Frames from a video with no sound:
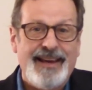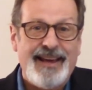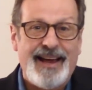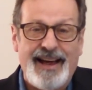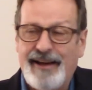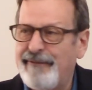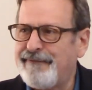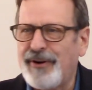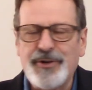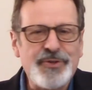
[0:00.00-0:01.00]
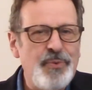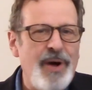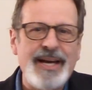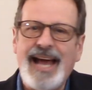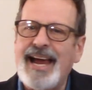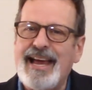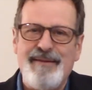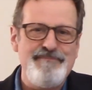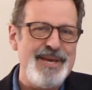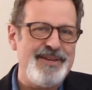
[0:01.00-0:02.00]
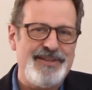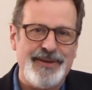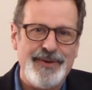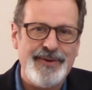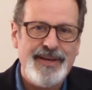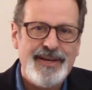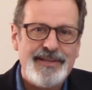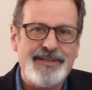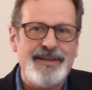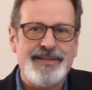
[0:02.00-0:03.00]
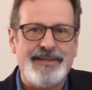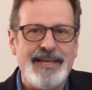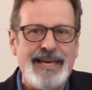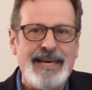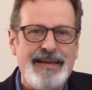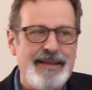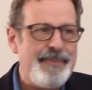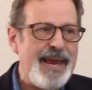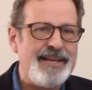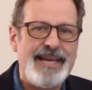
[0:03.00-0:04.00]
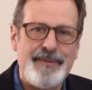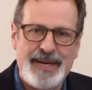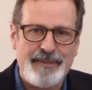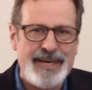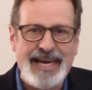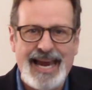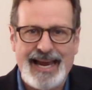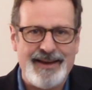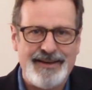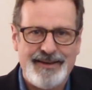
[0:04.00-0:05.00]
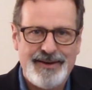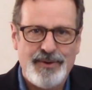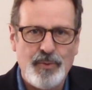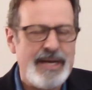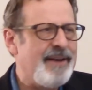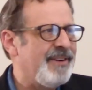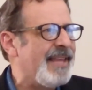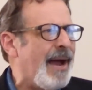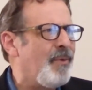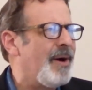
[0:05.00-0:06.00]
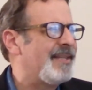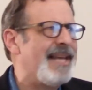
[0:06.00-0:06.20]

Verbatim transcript: Uh, first one I have been to since the the pandemic began, whenever that was.